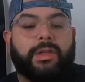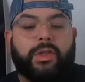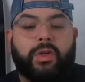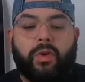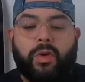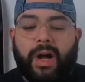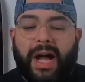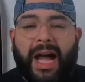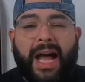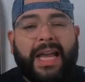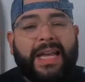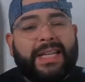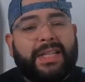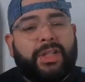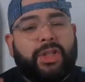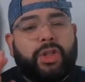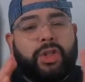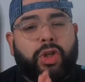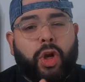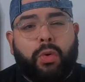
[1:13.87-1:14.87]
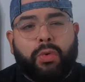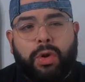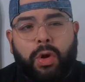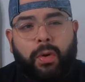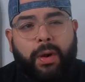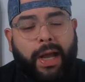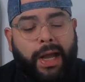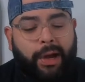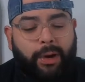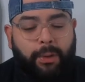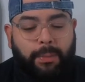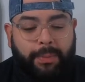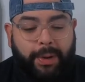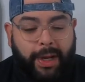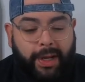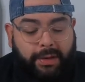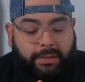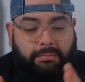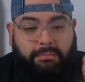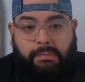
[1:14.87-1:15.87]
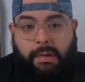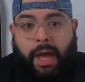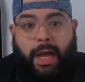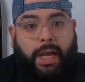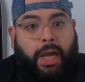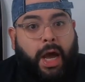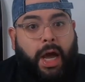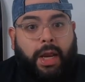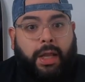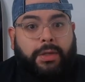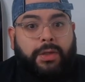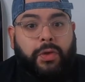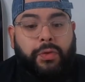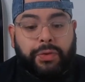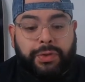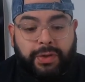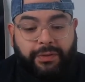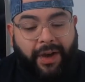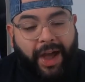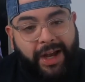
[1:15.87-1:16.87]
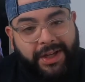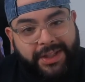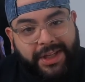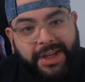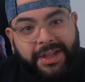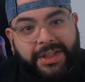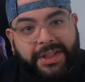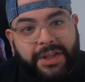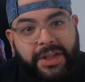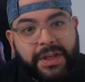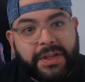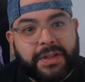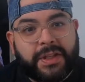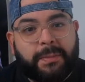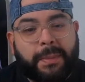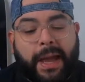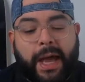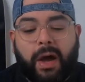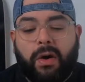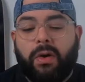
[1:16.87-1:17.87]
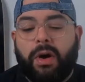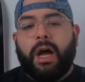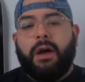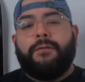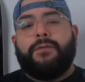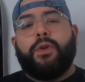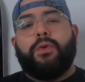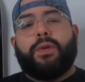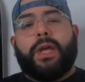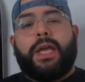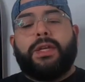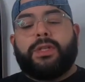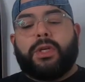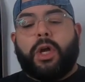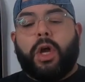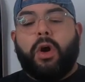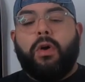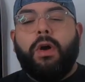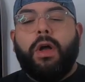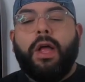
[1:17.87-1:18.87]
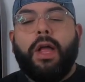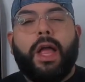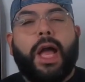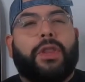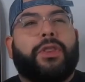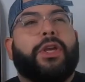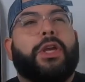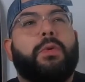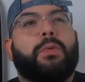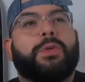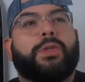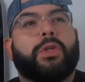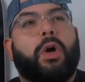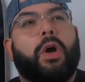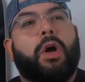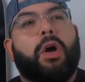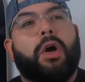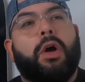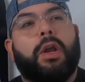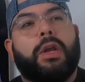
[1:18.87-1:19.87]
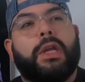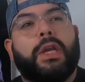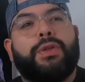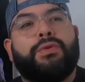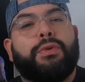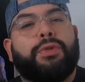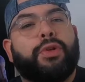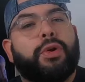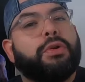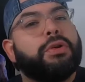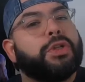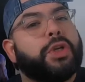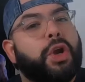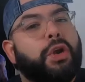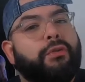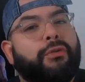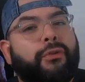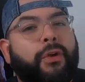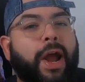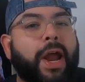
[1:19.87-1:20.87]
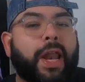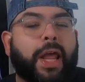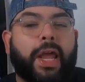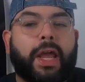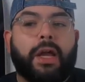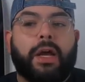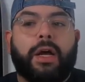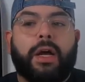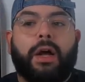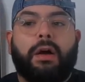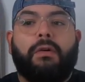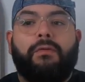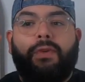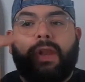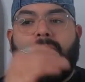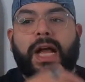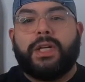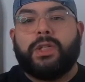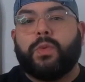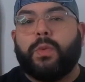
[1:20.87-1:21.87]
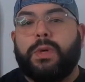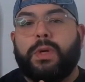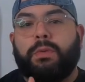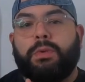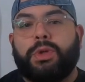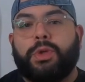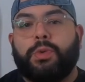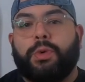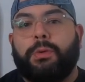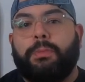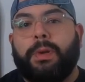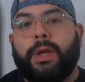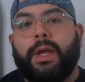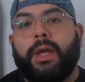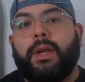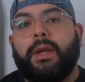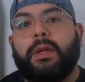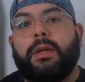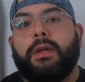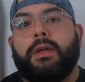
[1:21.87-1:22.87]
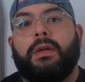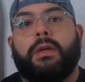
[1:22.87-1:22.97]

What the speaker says: So I don't know how, but I got exclusive access to these somehow a few days ago. I think it was on either Thursday or Friday of last week, which would have been,